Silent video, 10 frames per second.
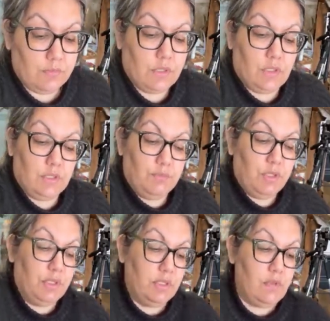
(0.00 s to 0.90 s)
I'm gonna
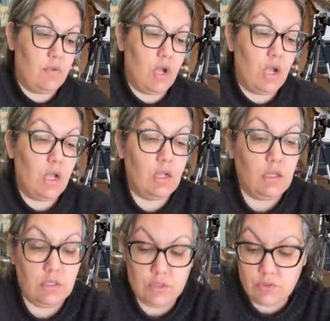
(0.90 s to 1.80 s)
put some hot
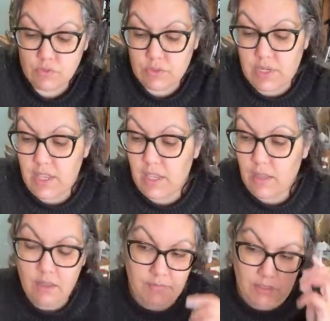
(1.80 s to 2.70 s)
glue, and
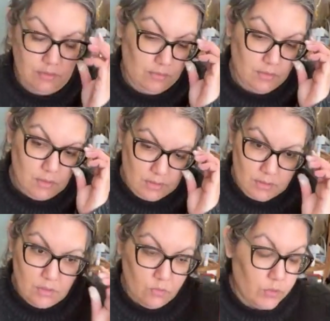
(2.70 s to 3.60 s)
I mean
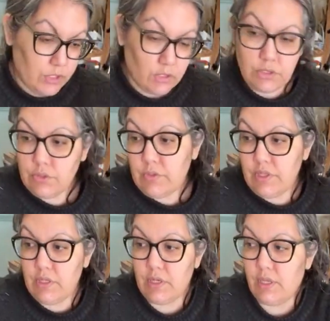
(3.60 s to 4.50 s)
wood glue,
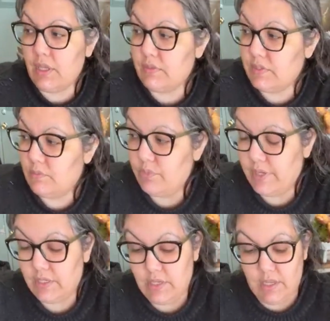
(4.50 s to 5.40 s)
and then I have some
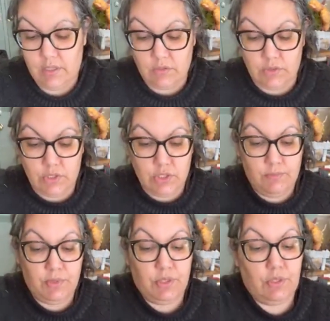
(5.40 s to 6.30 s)
brad nails to
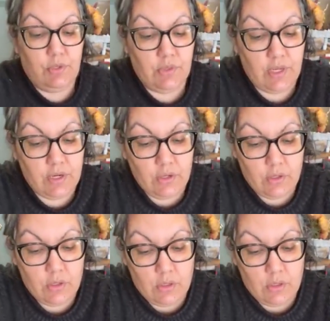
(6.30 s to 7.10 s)
put through there.